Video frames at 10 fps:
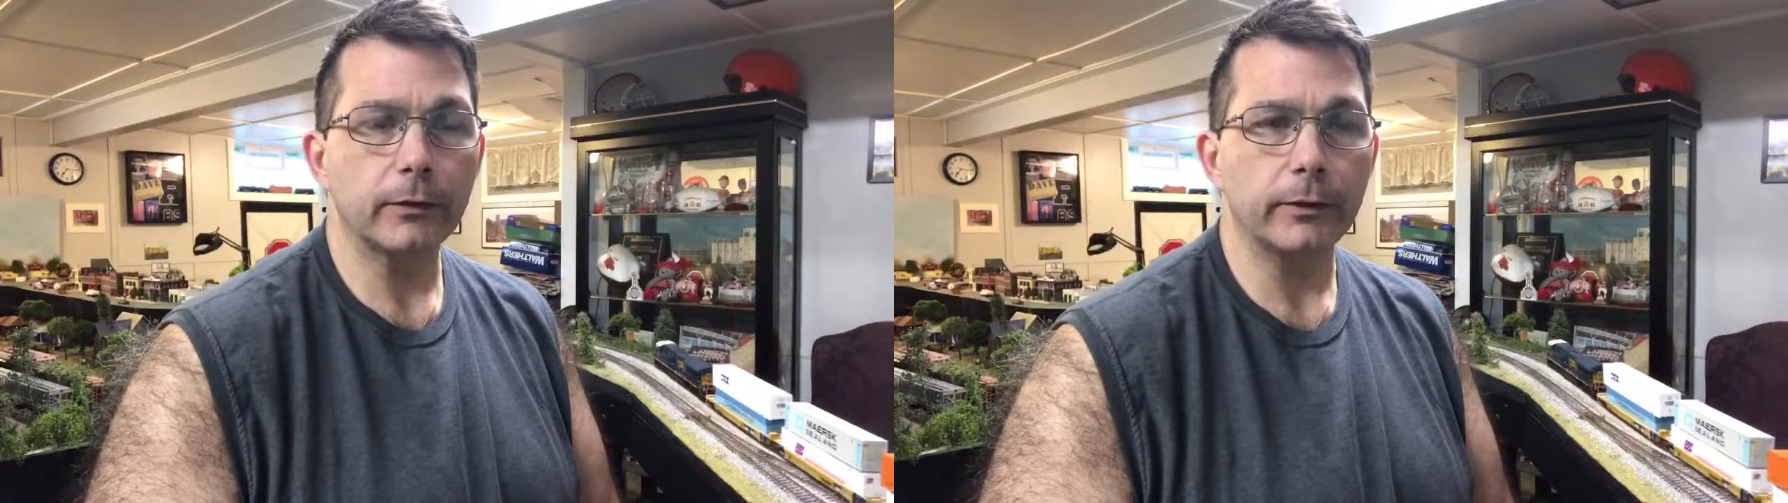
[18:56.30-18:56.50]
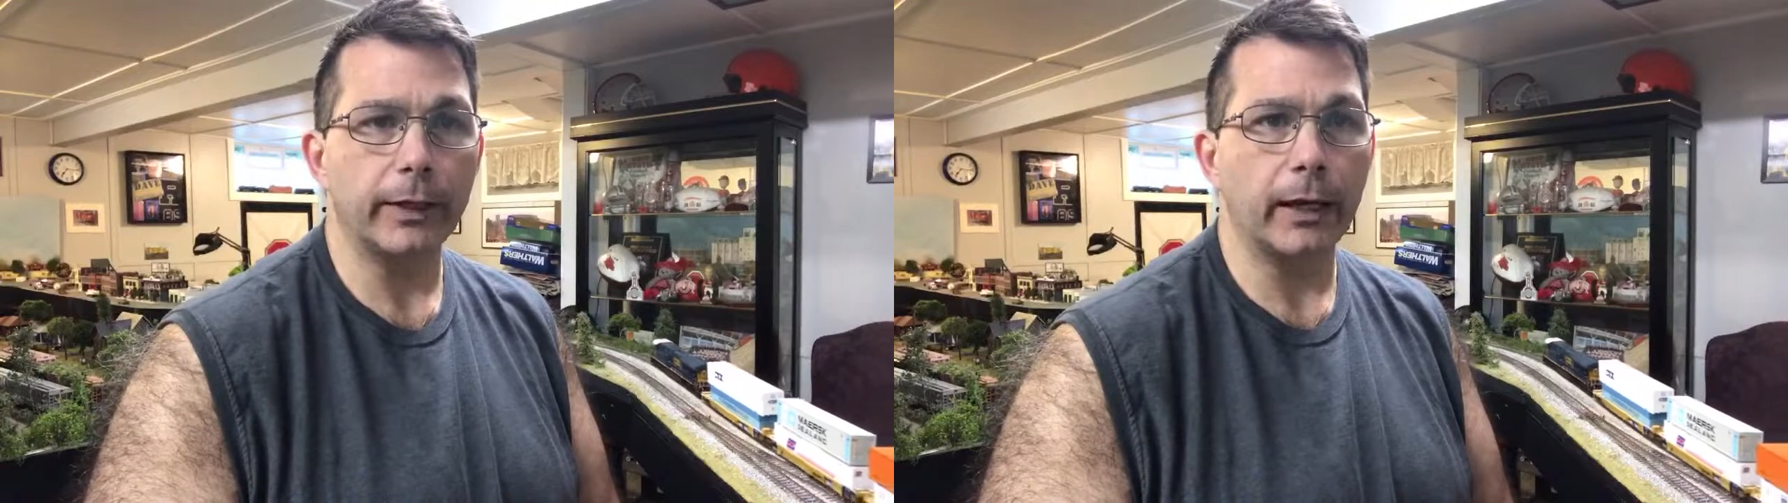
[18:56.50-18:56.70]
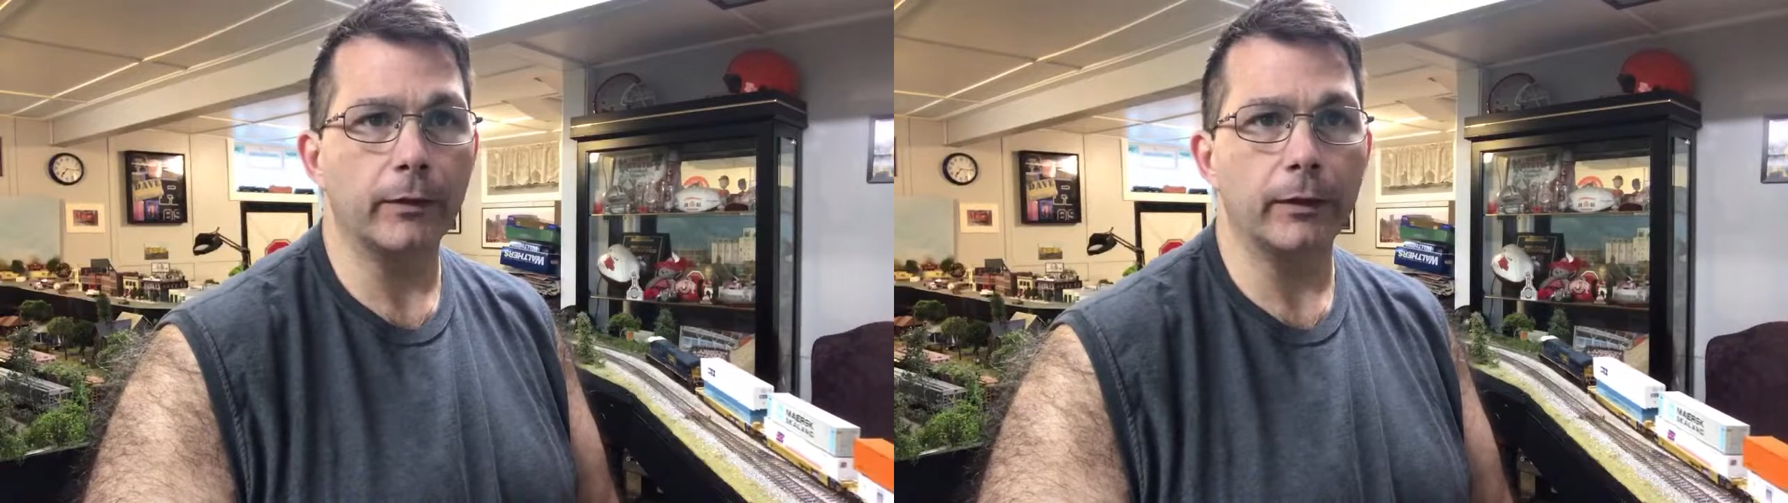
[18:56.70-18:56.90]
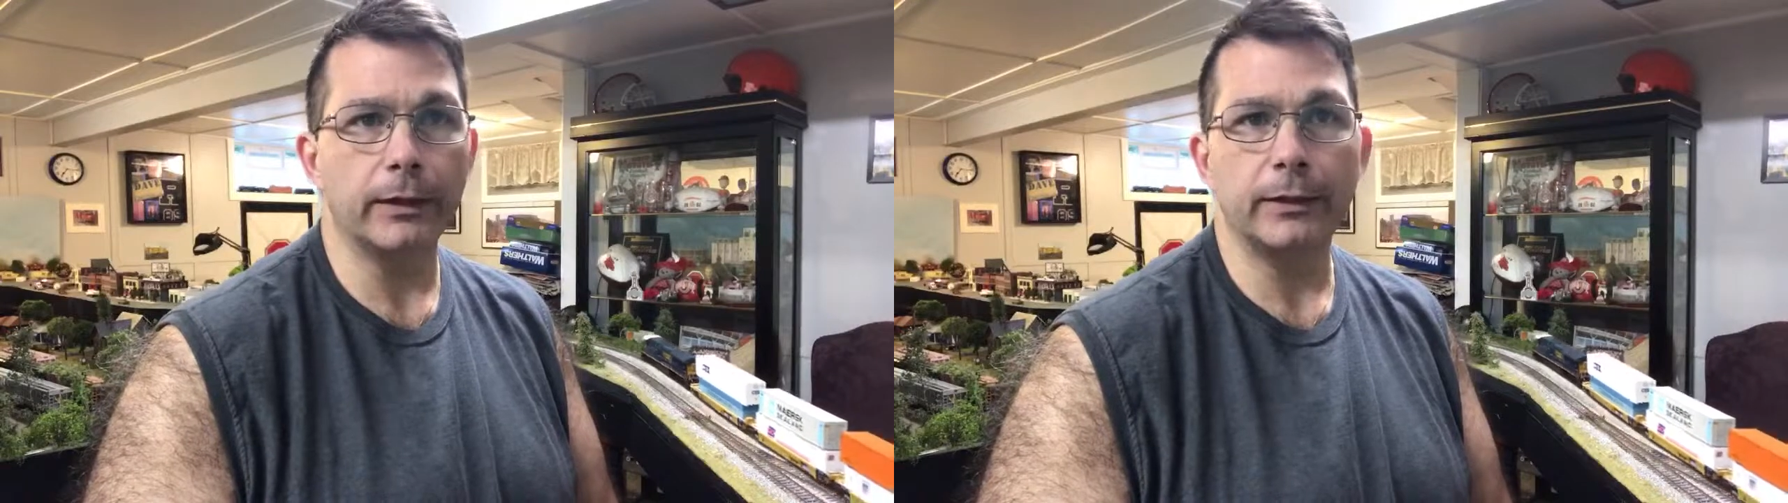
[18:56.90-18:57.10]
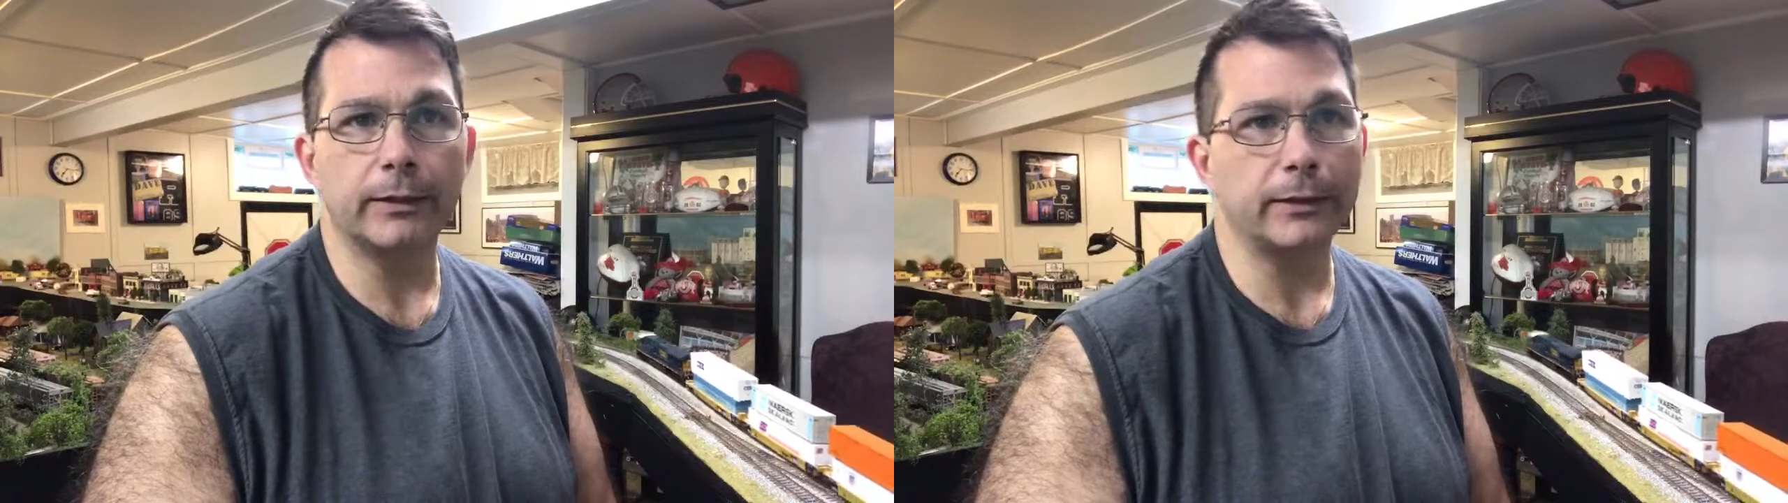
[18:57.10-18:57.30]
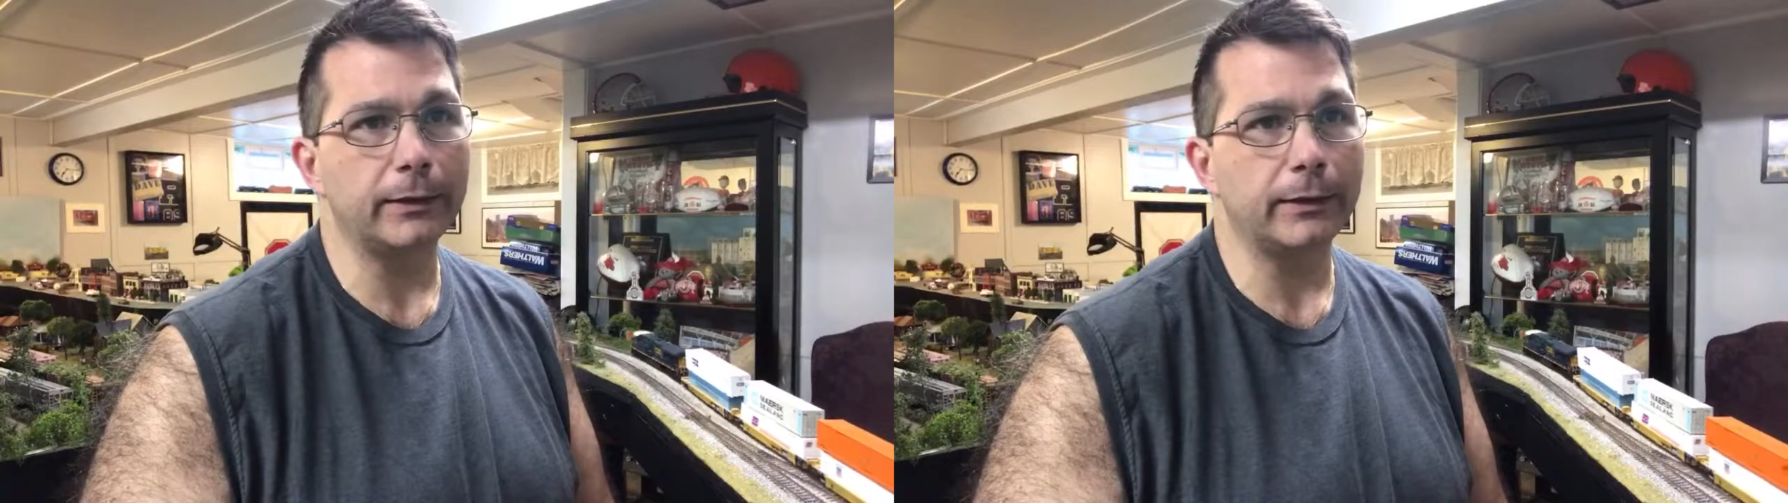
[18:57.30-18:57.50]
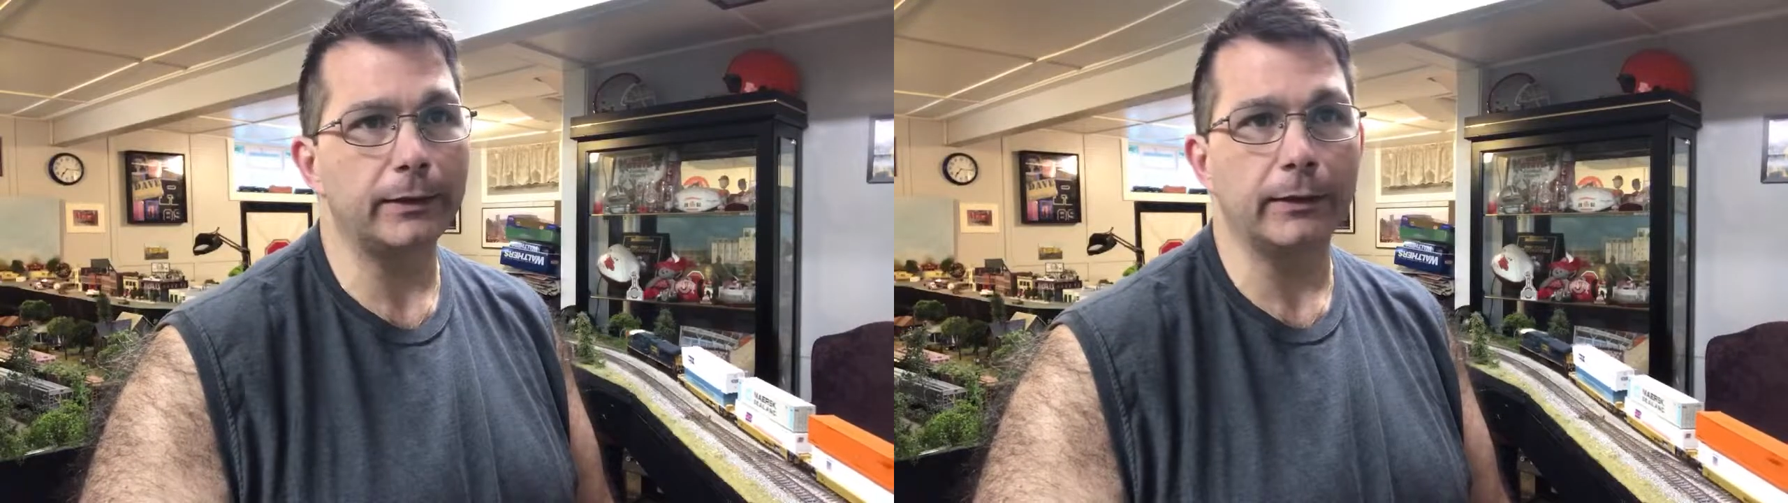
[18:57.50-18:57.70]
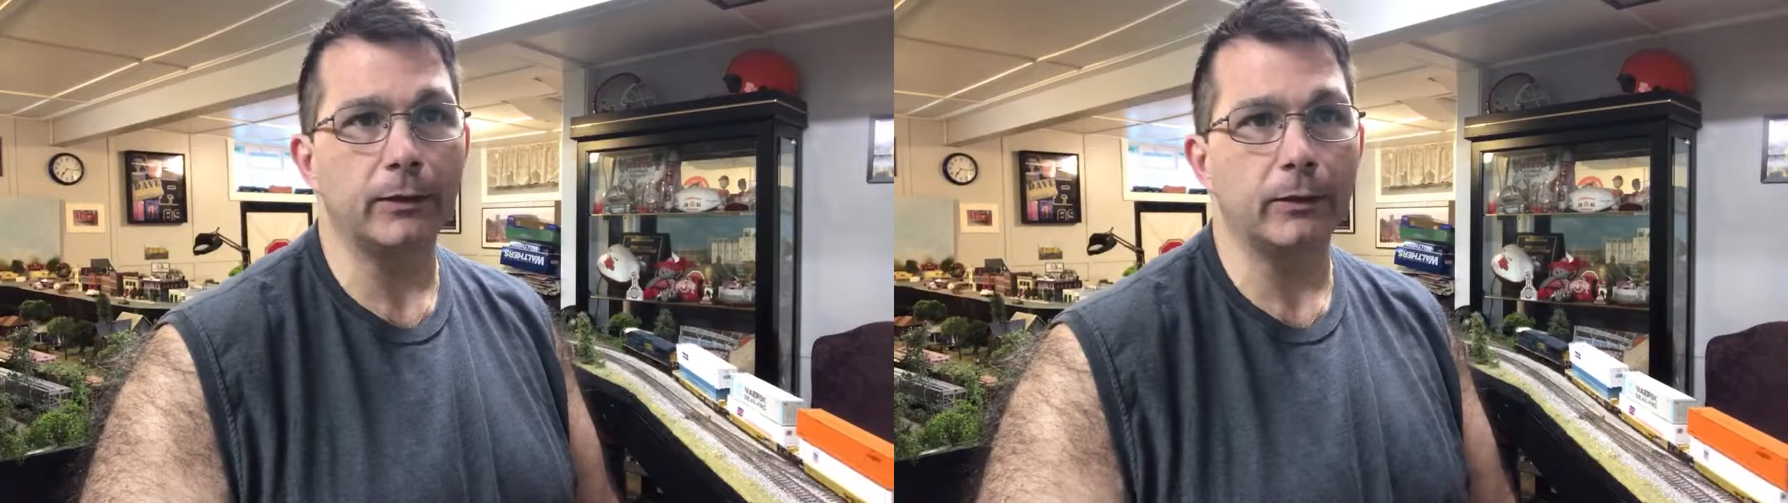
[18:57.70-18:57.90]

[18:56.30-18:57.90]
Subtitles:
Yeah, you know,